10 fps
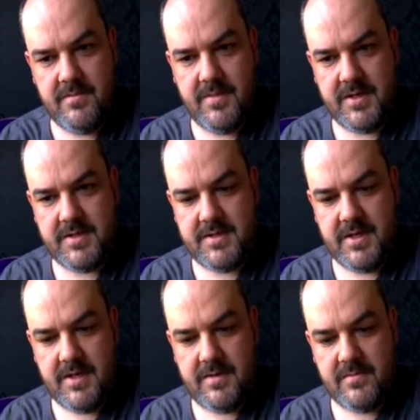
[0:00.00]
But
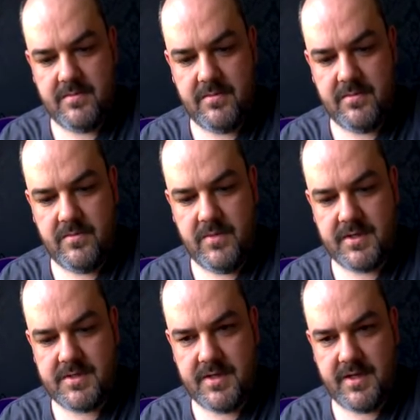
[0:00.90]
um, we
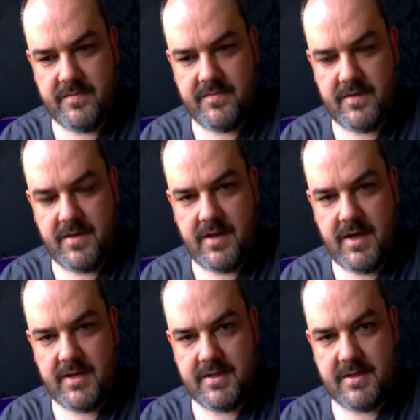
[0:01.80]
can certainly have
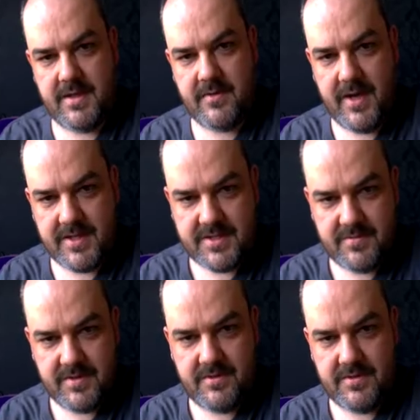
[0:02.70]

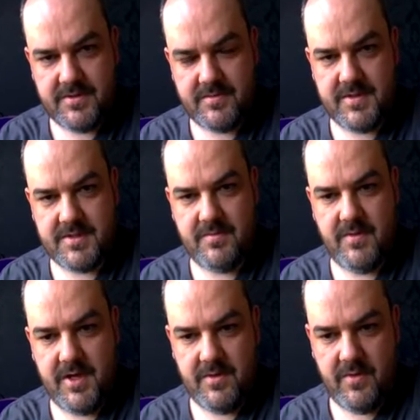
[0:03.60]
anti-harassment laws where,
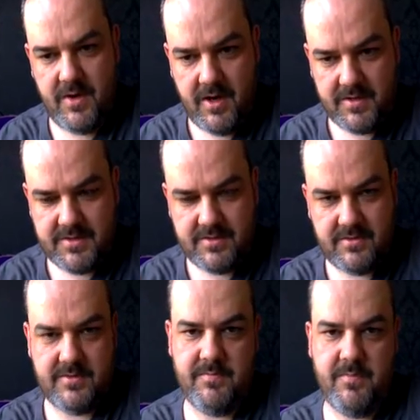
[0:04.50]
where you are
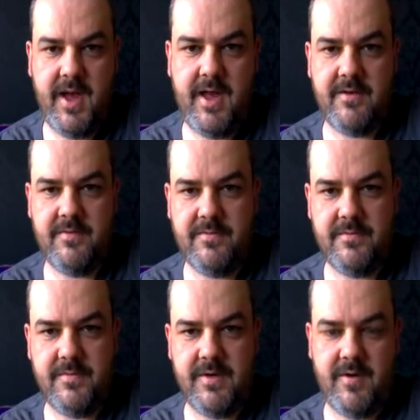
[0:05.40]
sort of banned
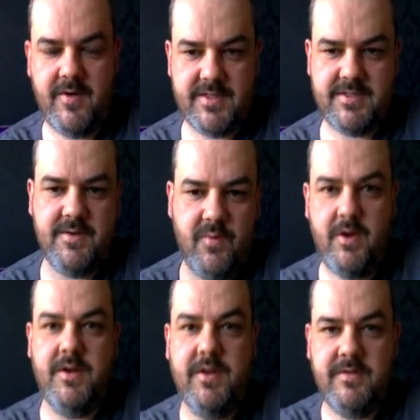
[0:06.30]
from harassing
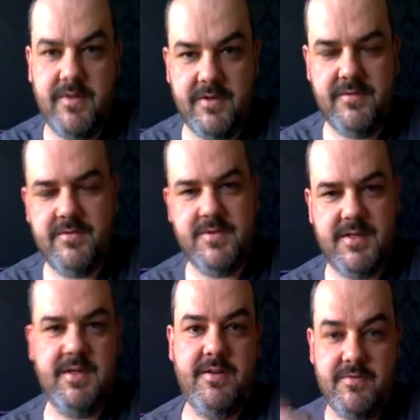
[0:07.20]
one individual who's,
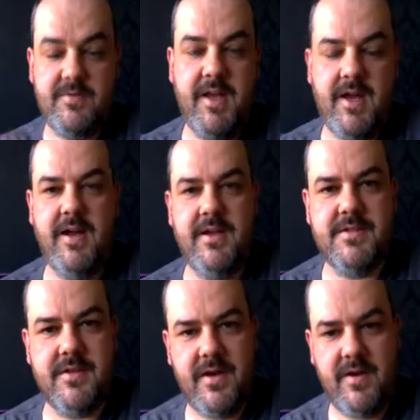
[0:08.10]
who's really highly
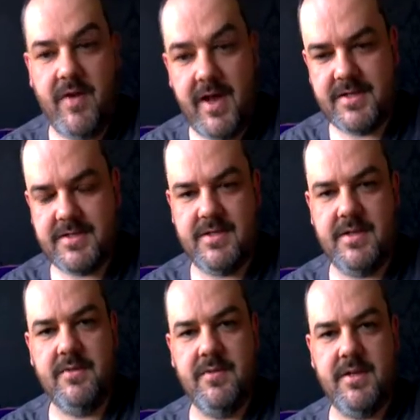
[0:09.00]
harassed. I
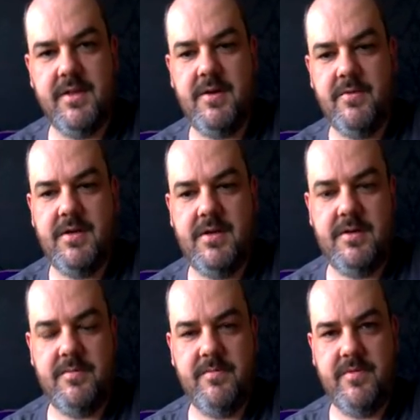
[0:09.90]
don't think that would
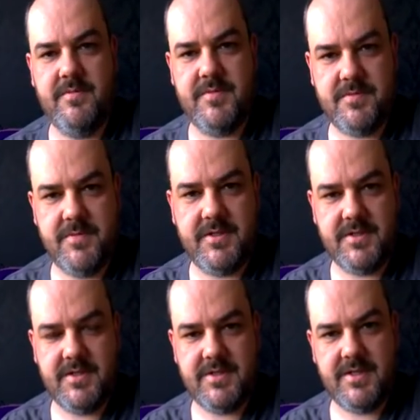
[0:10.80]
harm freedom of speech
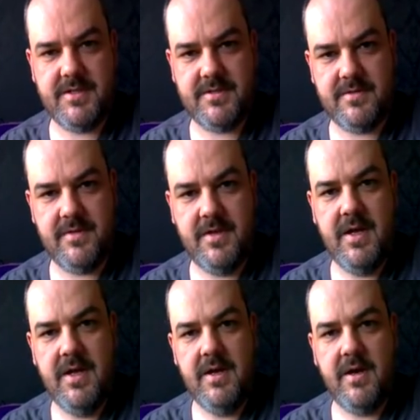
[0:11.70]
in the sense that
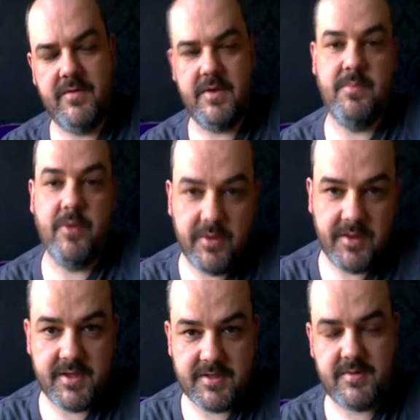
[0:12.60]
of the
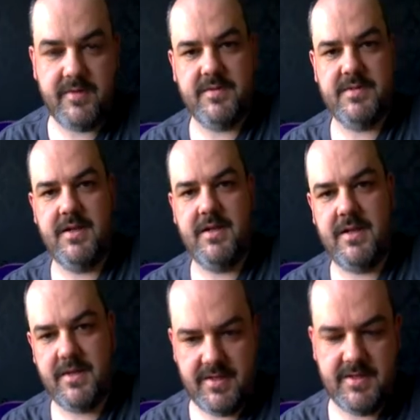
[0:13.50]
important things we have to say,
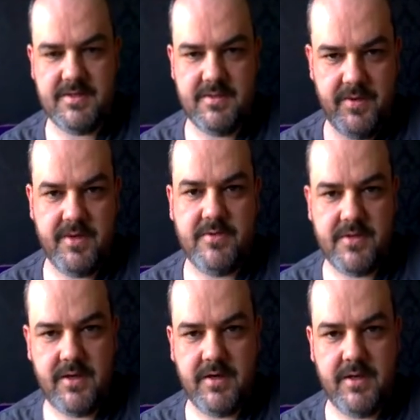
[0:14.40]
like against the
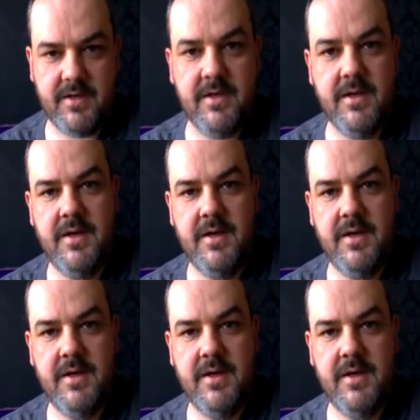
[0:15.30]
patriarchy,